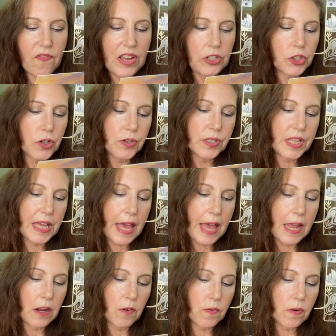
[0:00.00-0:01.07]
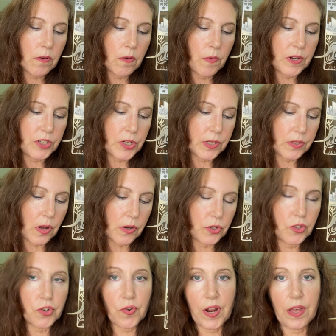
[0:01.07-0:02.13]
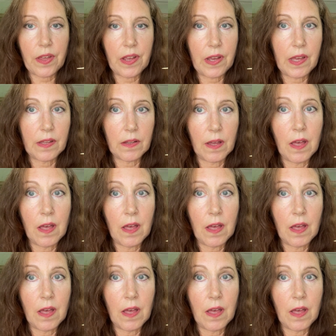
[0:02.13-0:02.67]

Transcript: features the kangaroo, which is Australia's